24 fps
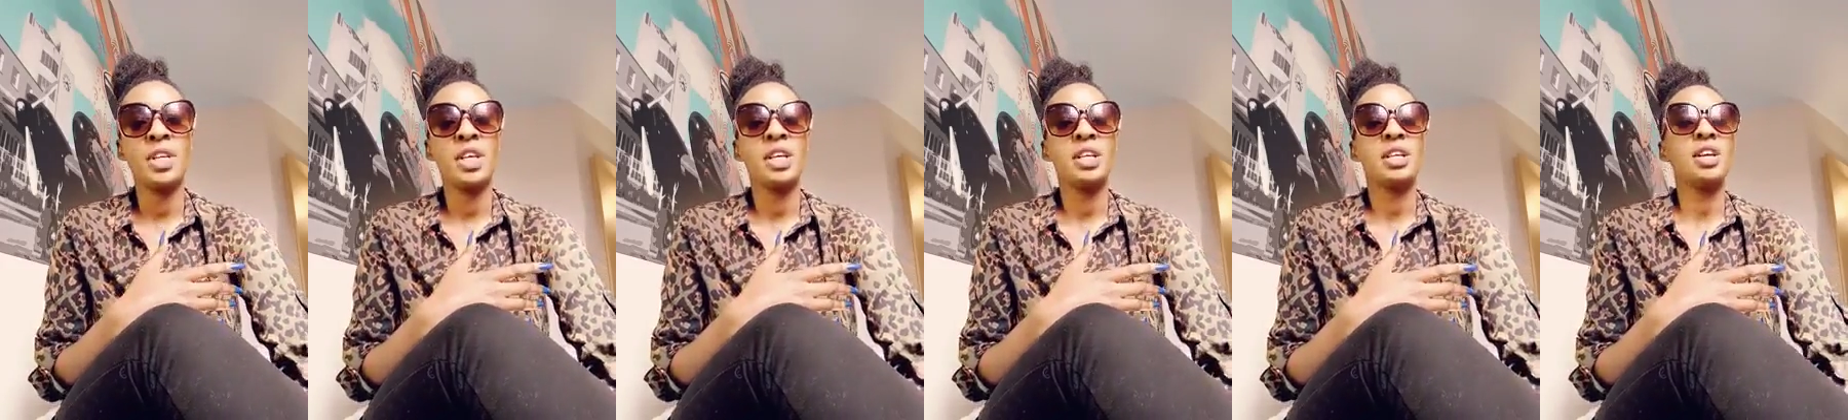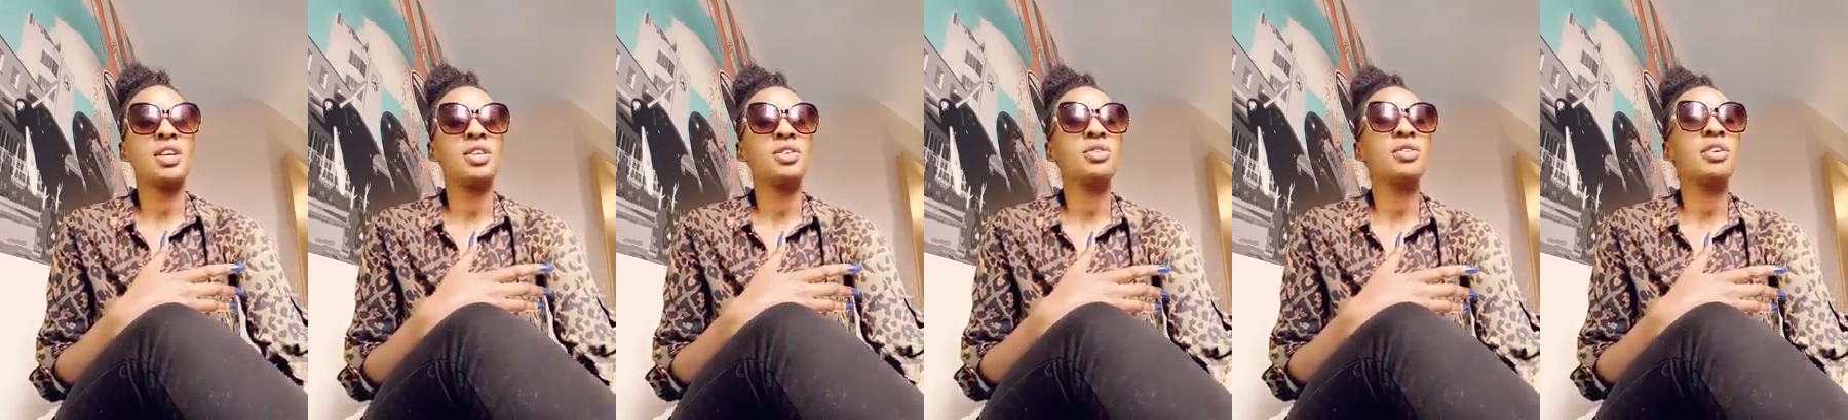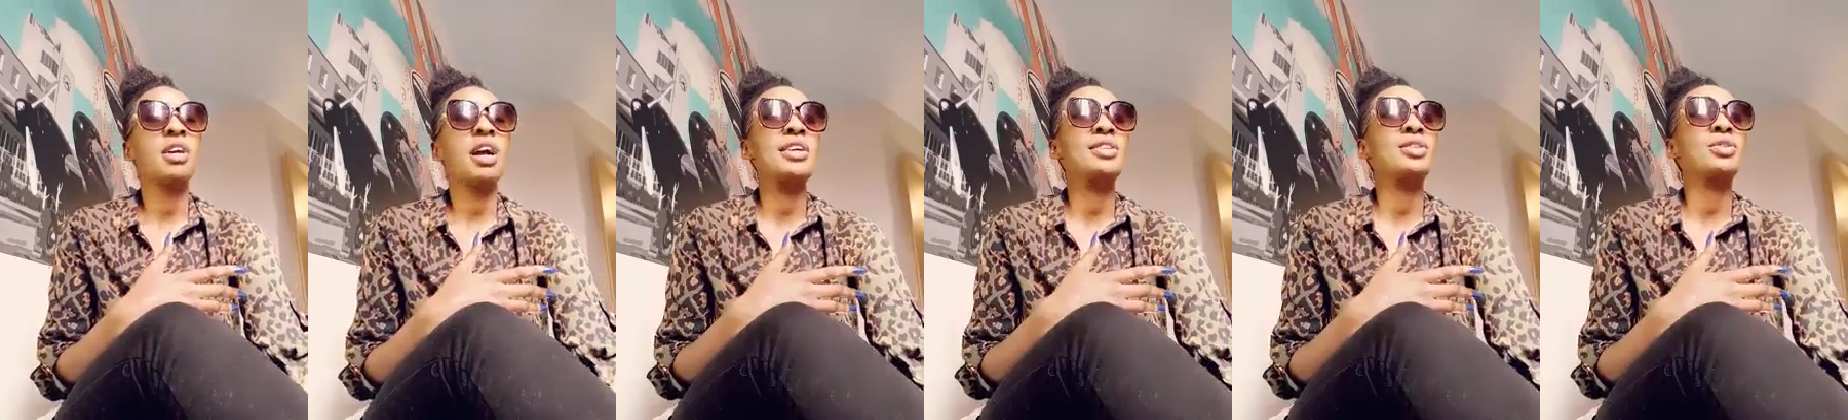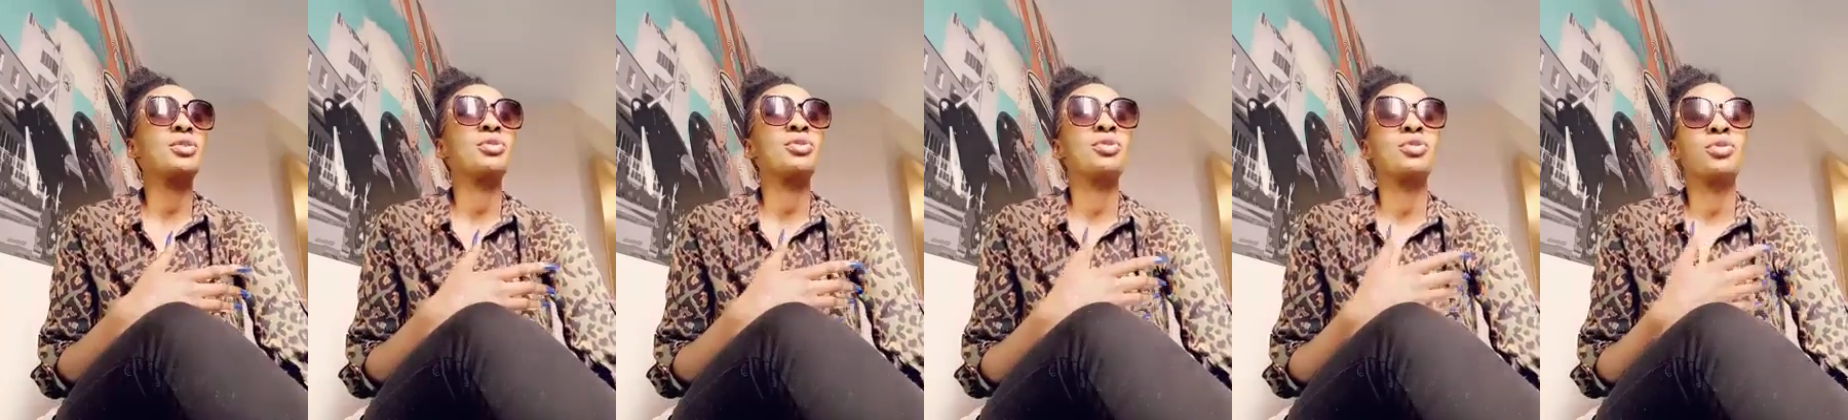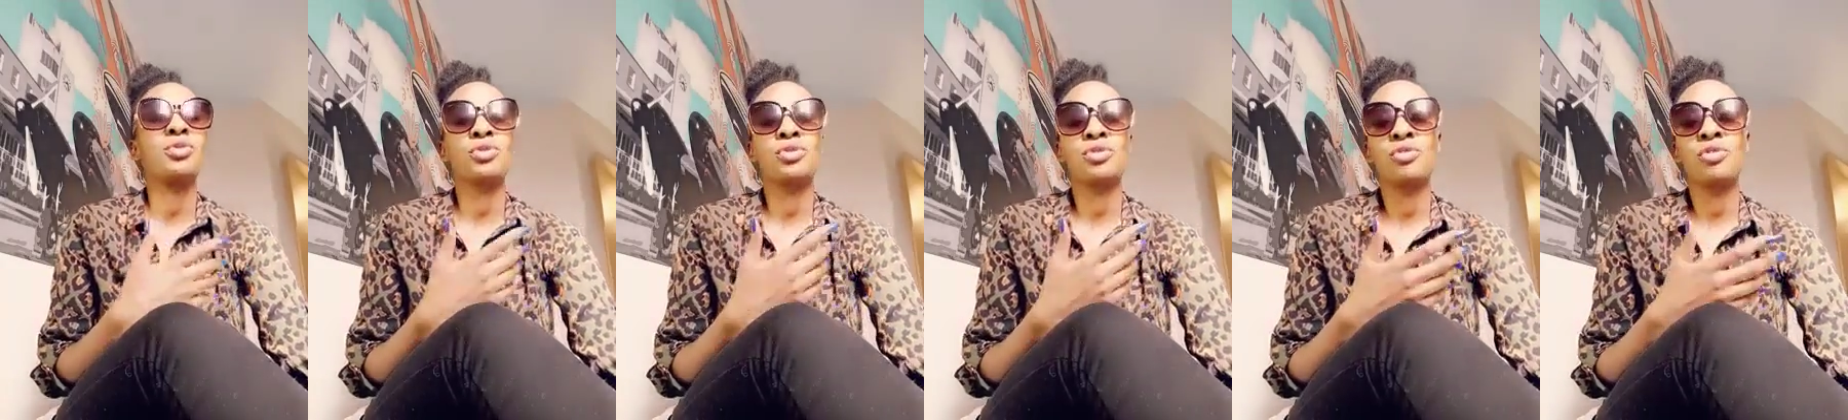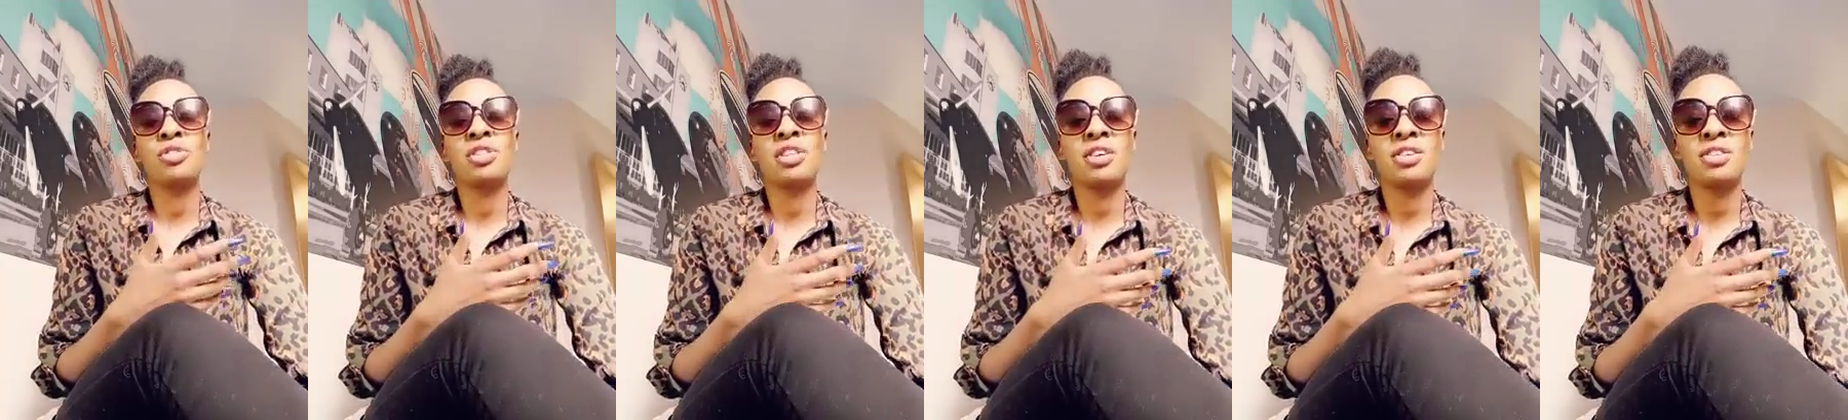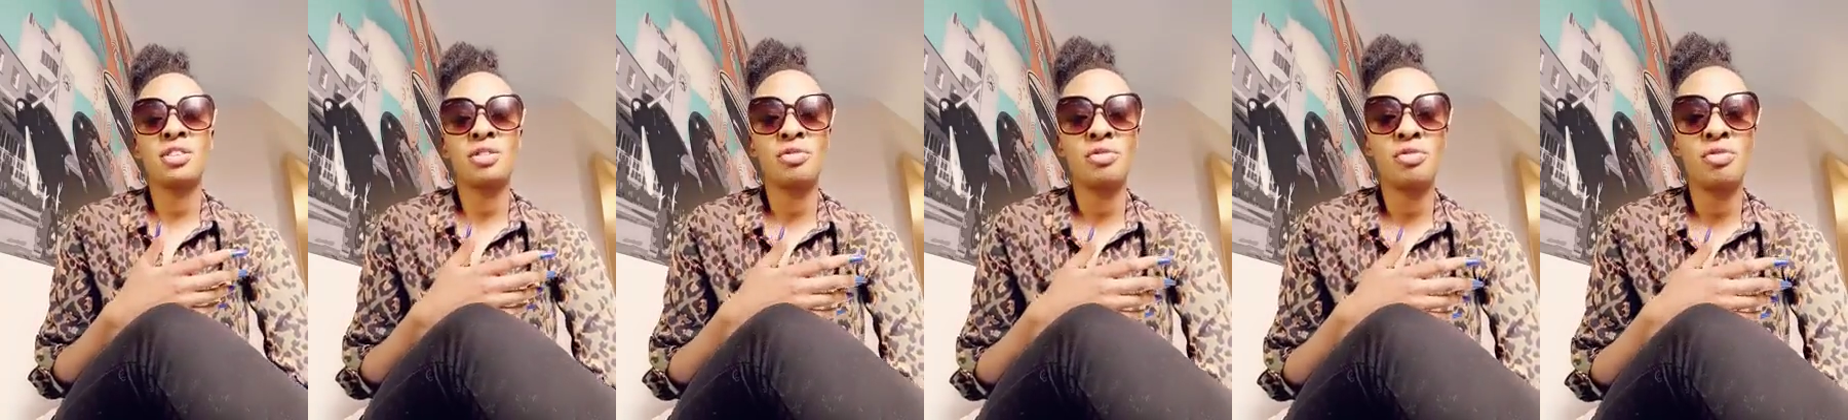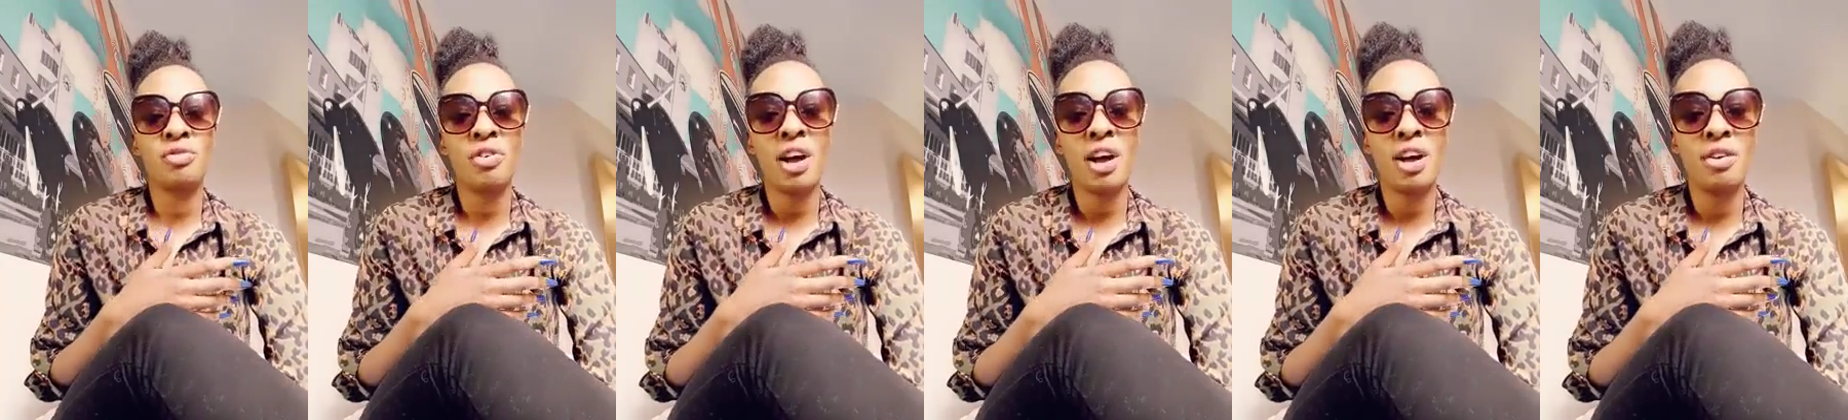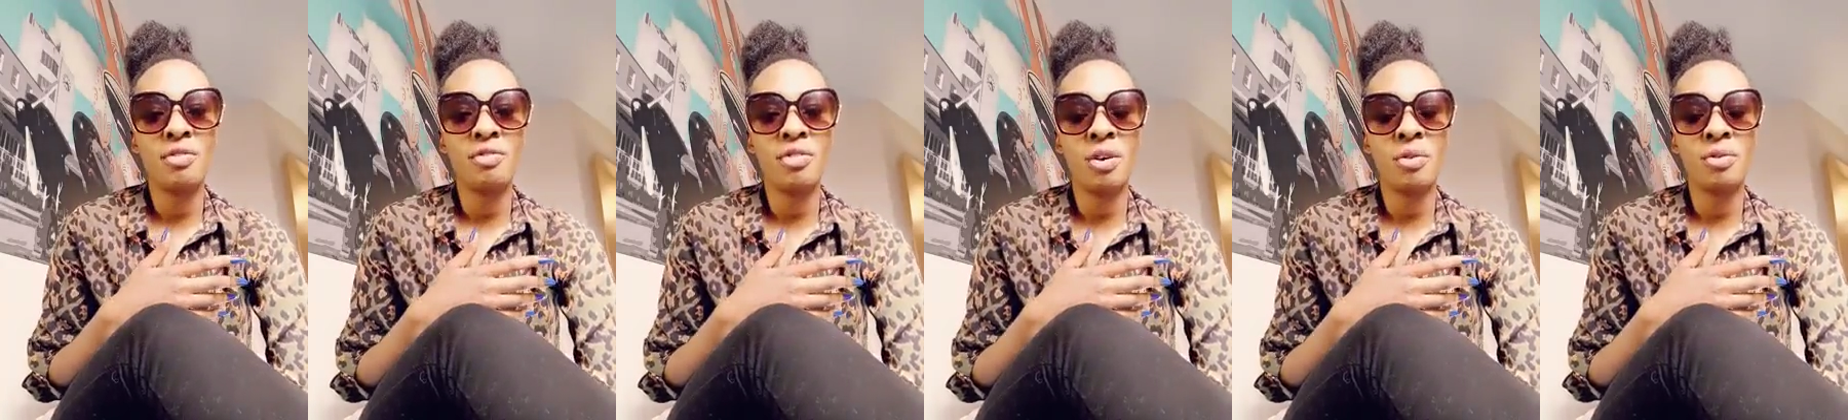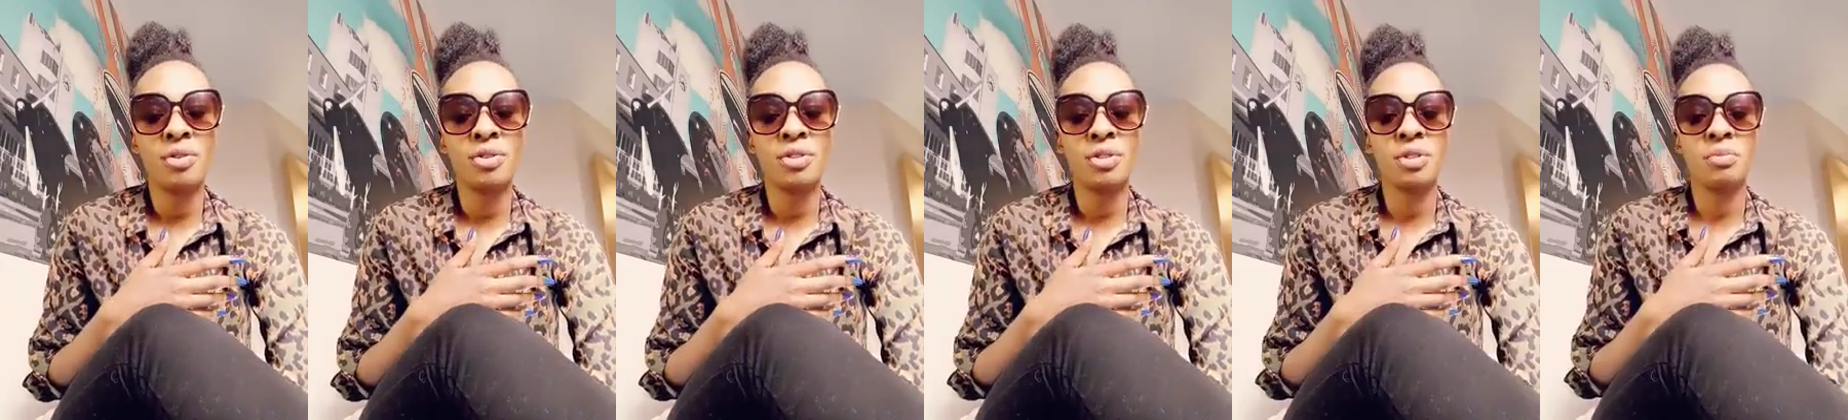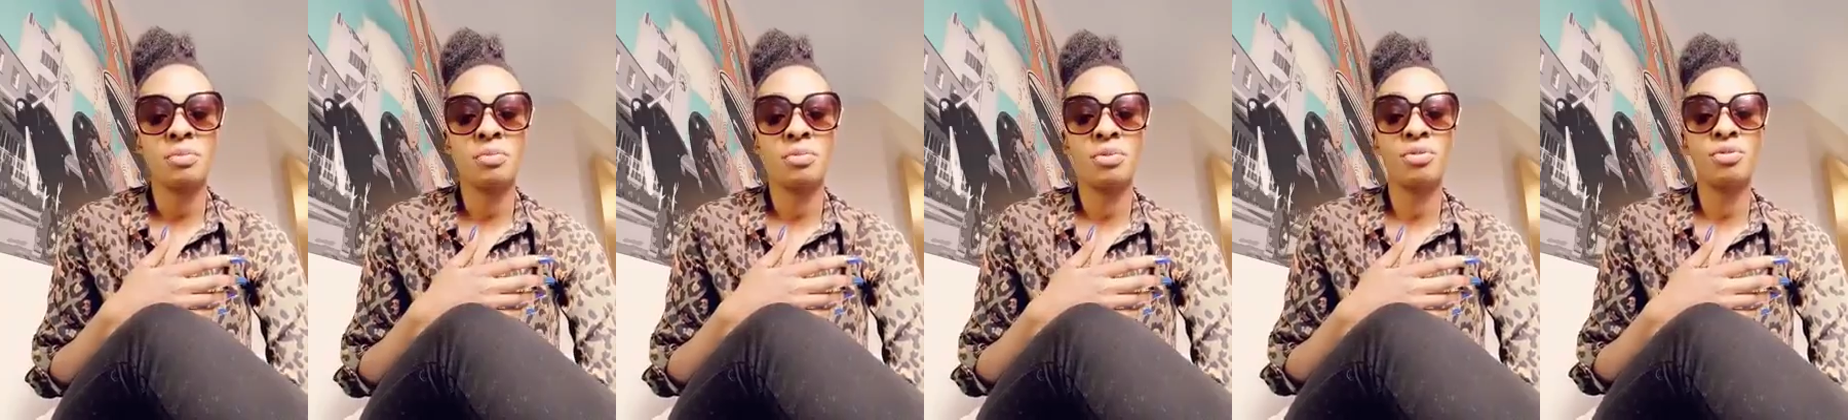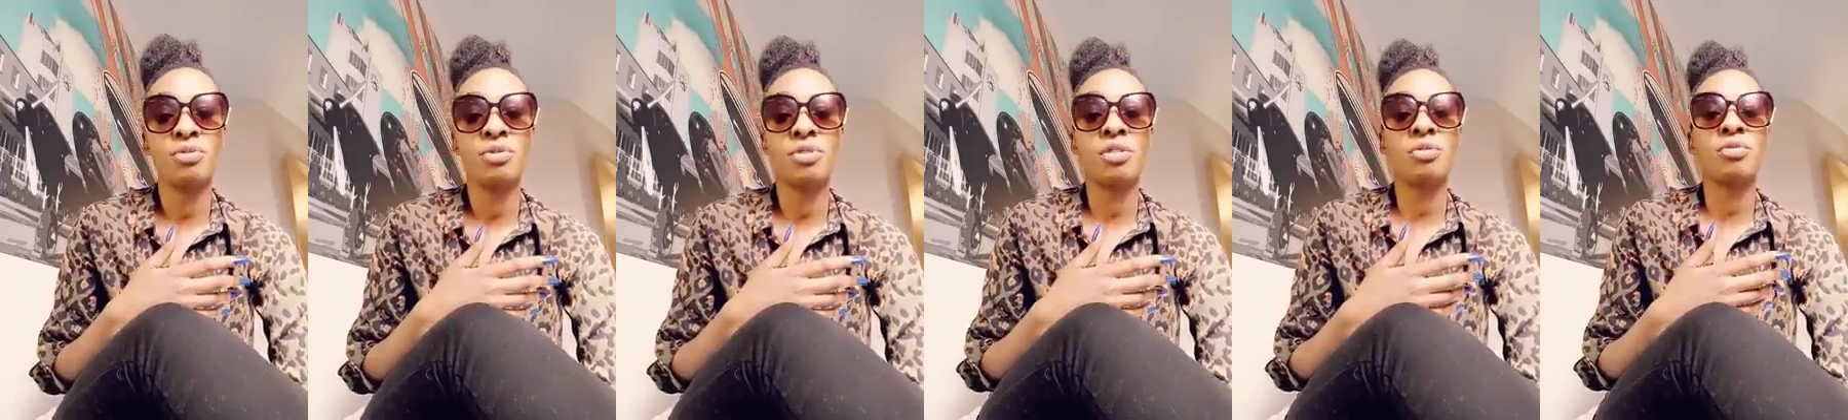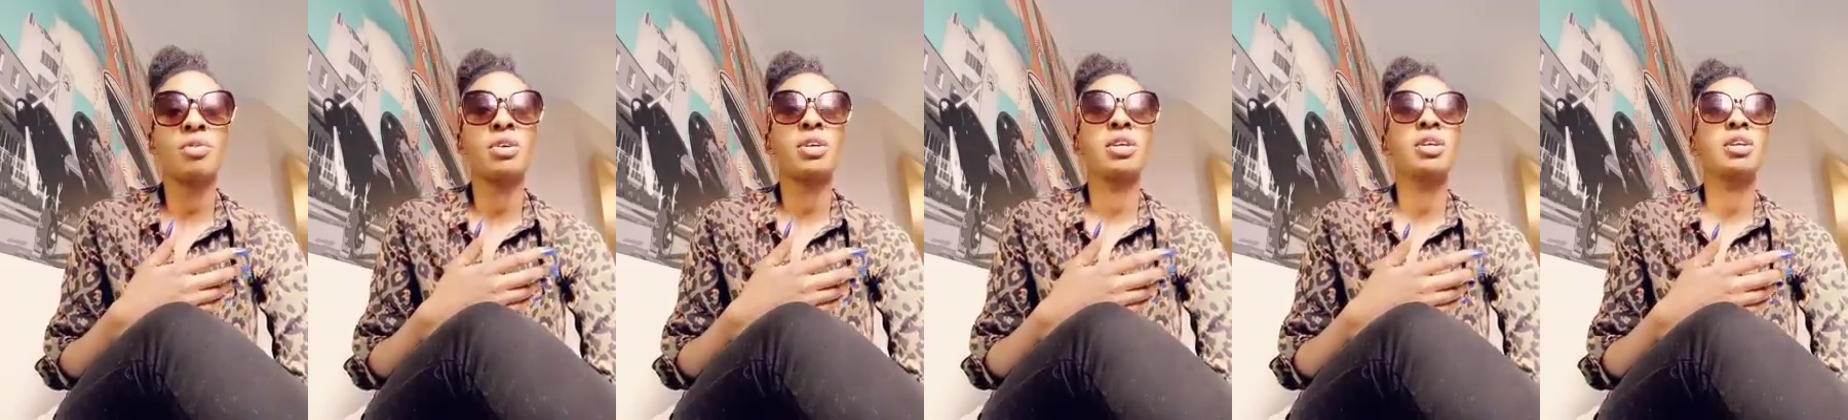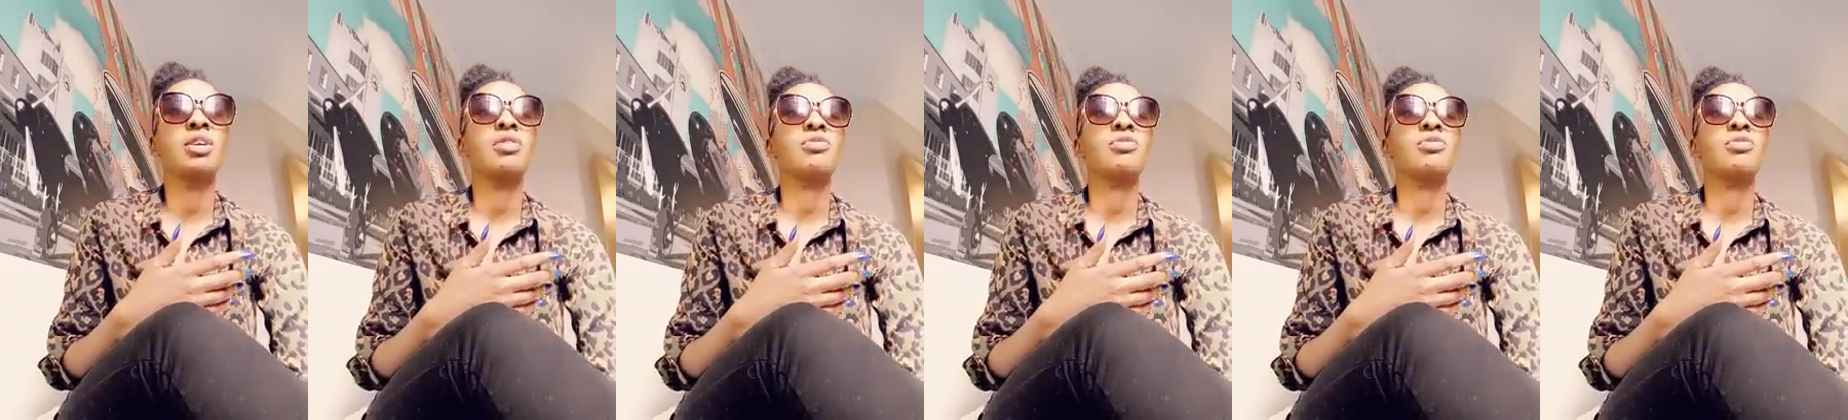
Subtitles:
Now, you guys all know 2005, I was in Blue 3